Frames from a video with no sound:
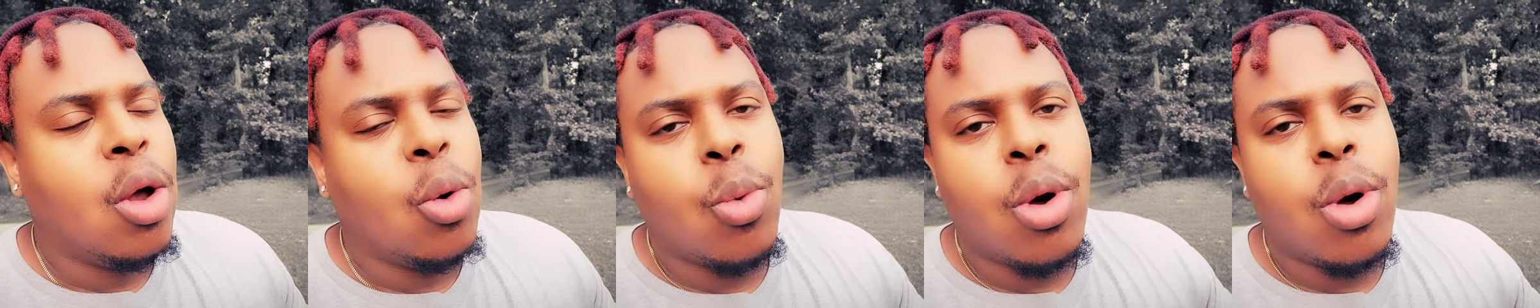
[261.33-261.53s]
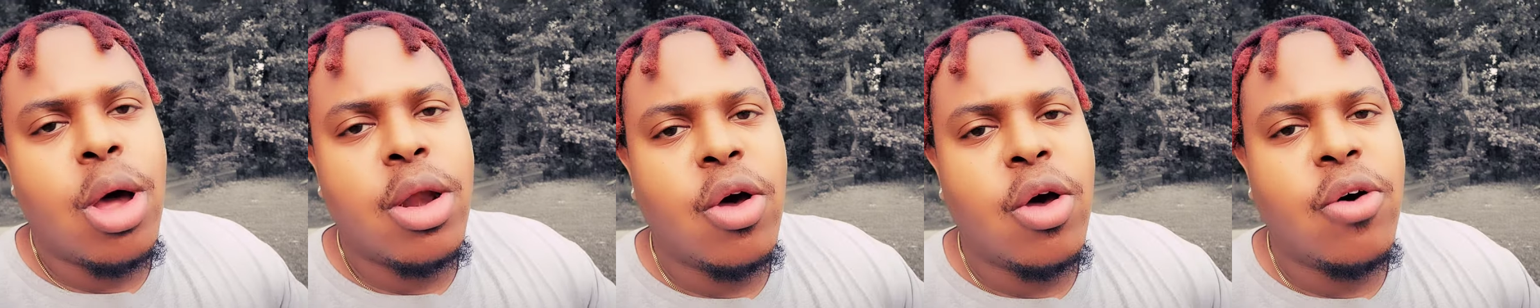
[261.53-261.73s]

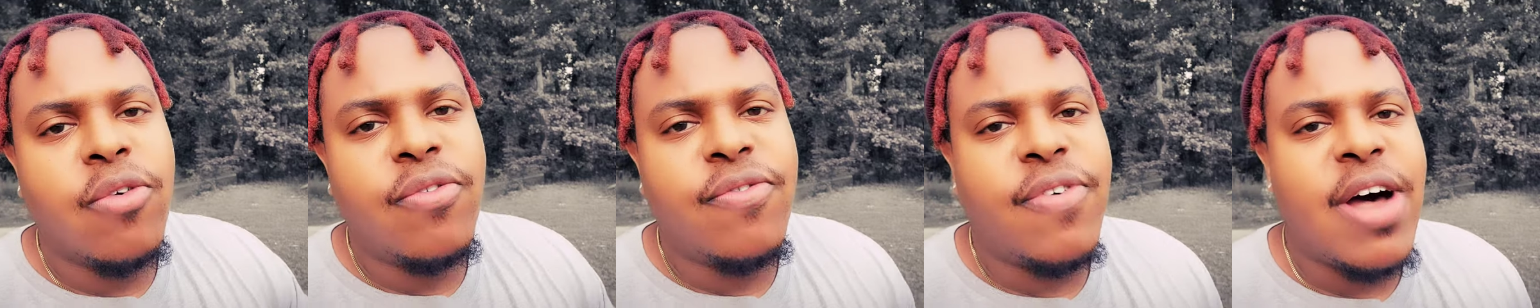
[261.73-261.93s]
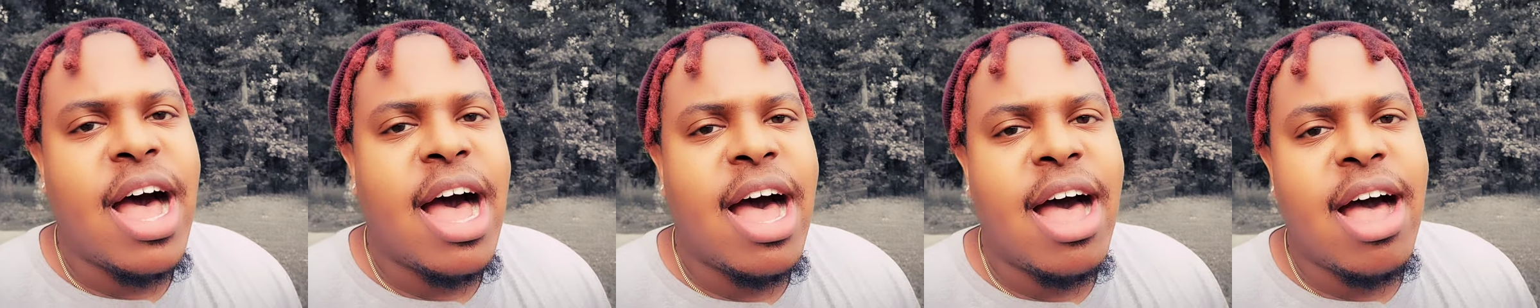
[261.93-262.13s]

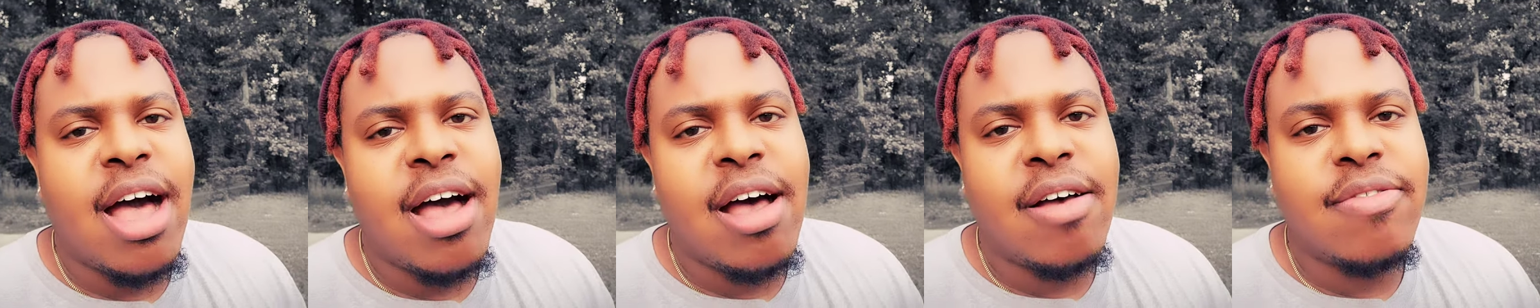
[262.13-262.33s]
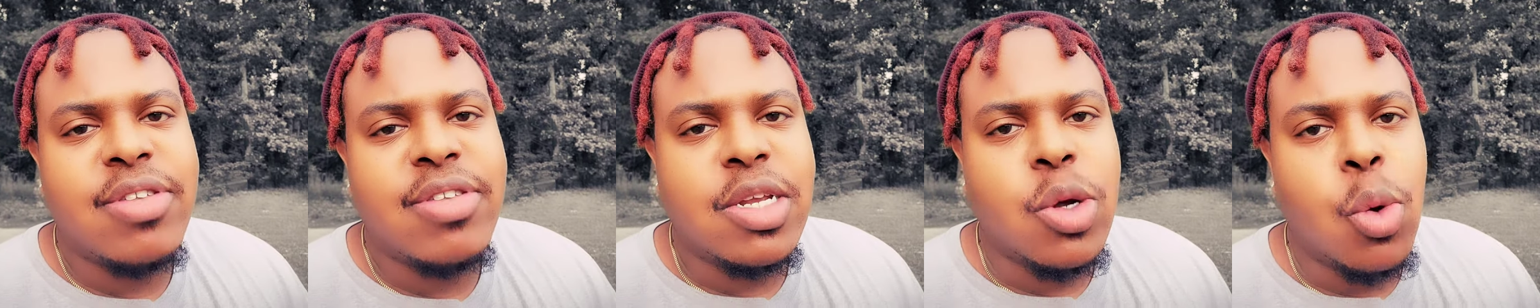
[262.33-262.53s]

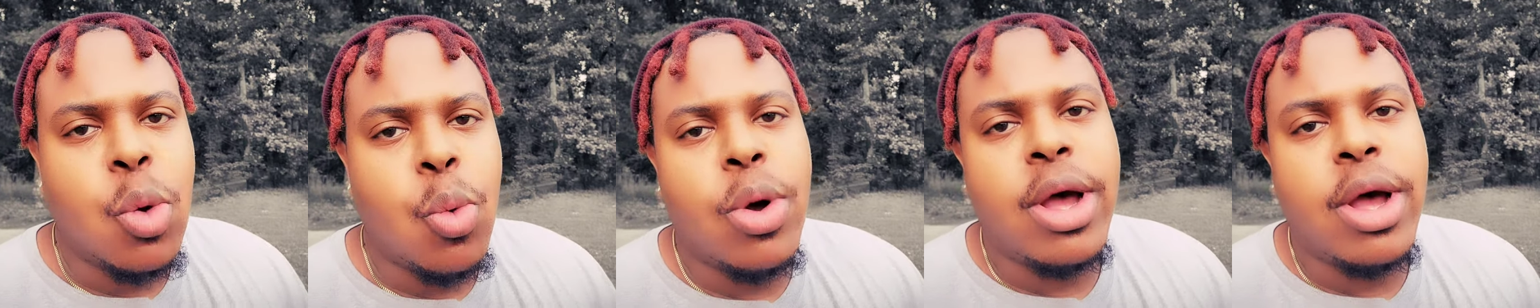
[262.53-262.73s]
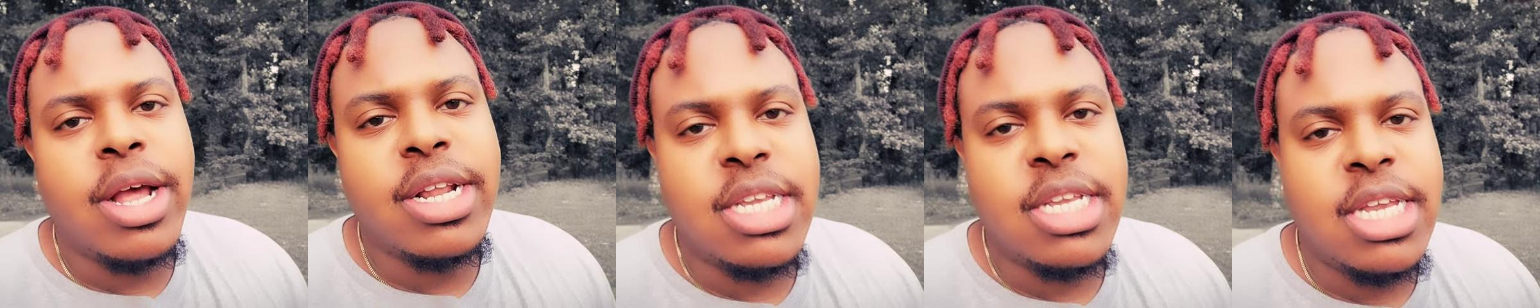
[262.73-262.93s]
105 to
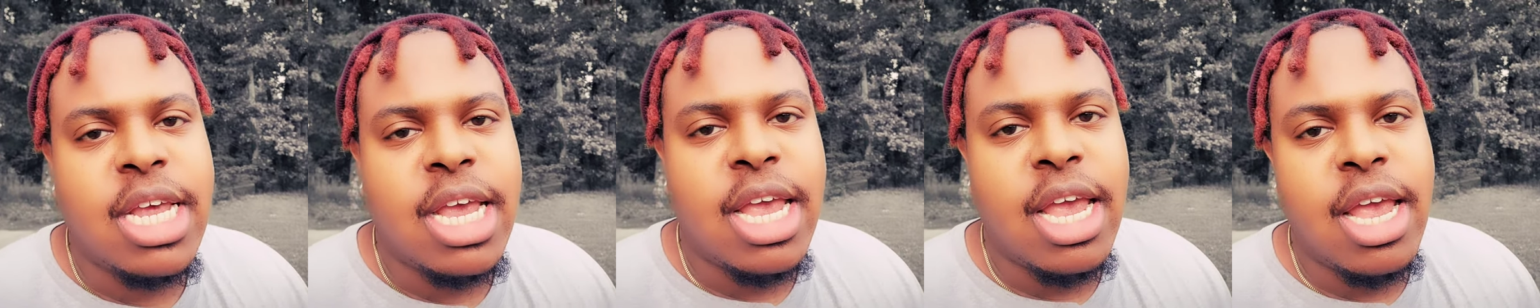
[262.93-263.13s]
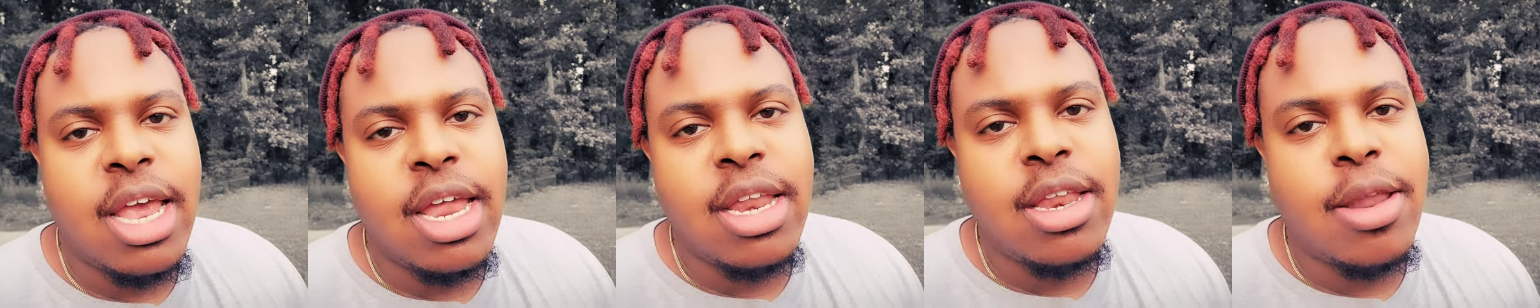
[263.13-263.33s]

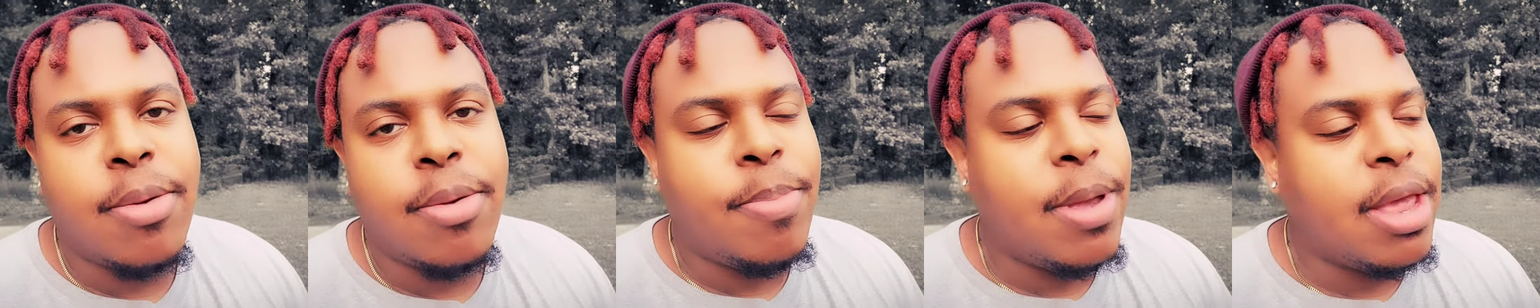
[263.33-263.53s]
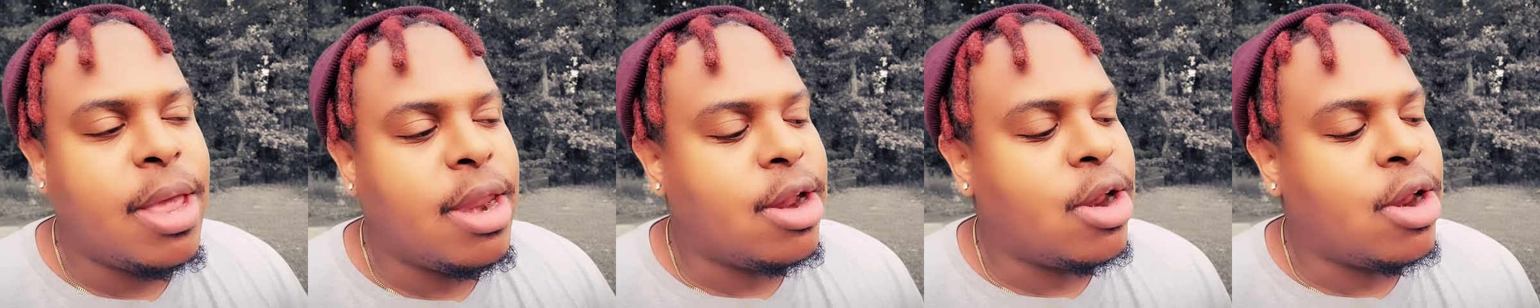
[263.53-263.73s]
110,
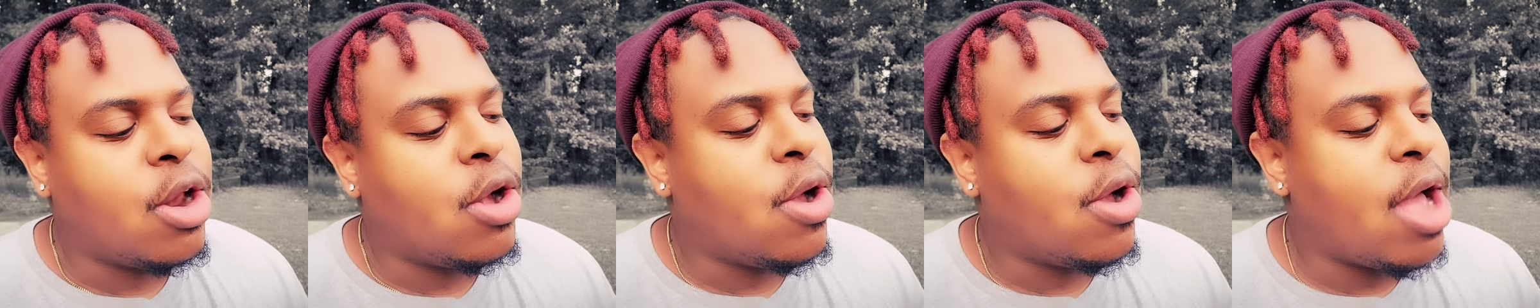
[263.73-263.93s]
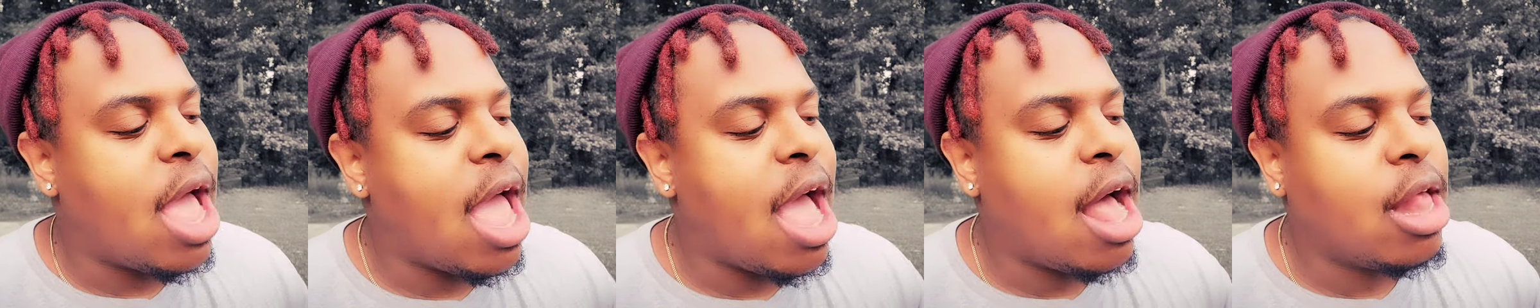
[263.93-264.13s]
depending
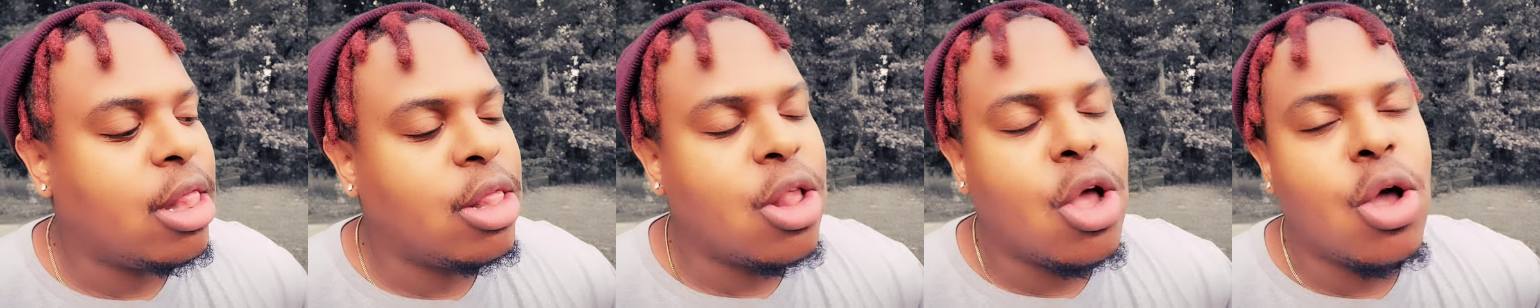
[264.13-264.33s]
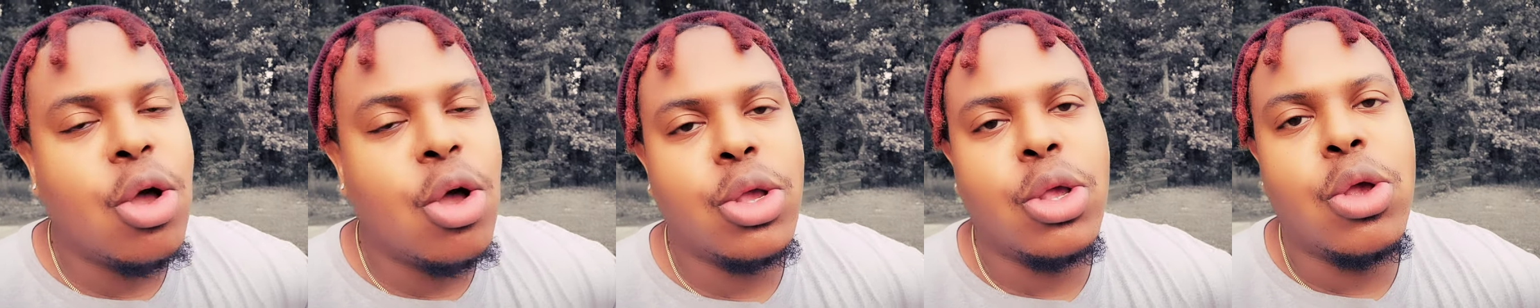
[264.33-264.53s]
on how
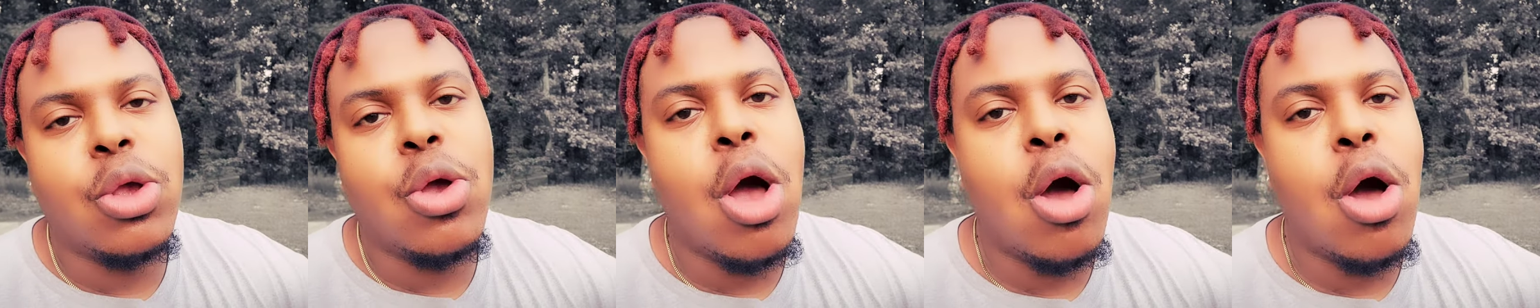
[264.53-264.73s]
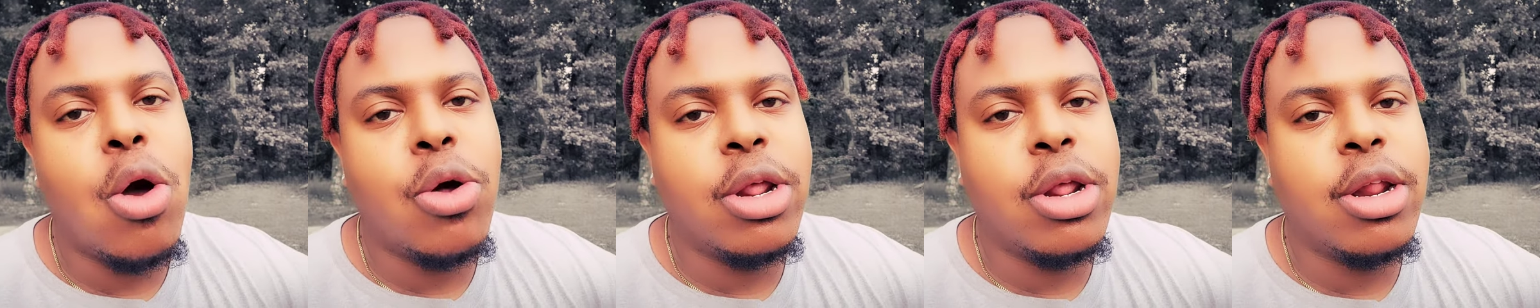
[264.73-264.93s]
long you
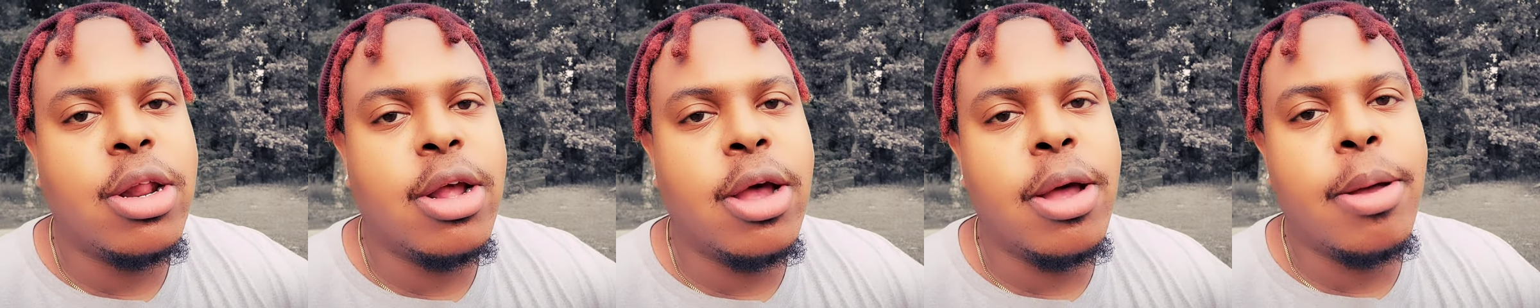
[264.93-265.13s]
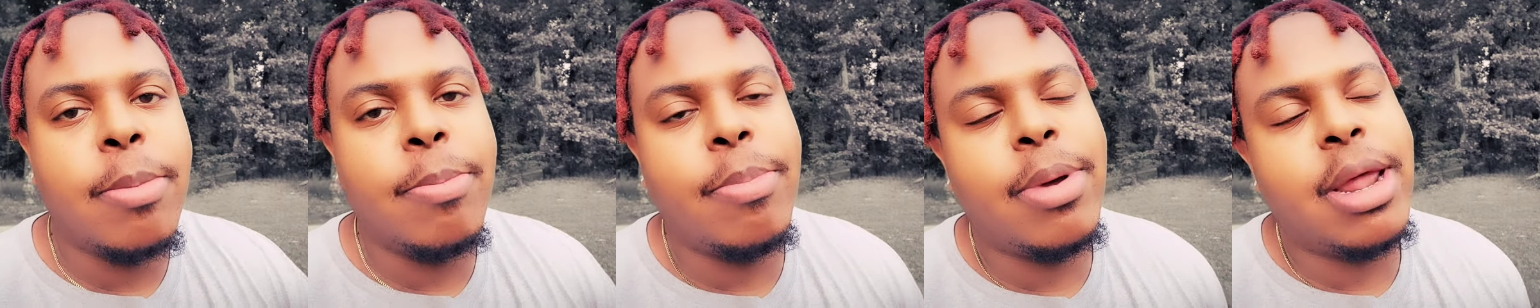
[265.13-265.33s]
hold it
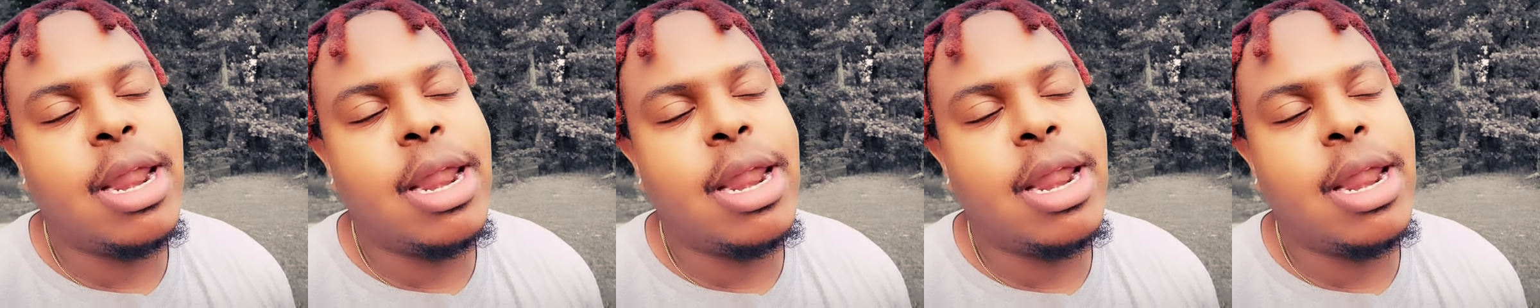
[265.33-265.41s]
up.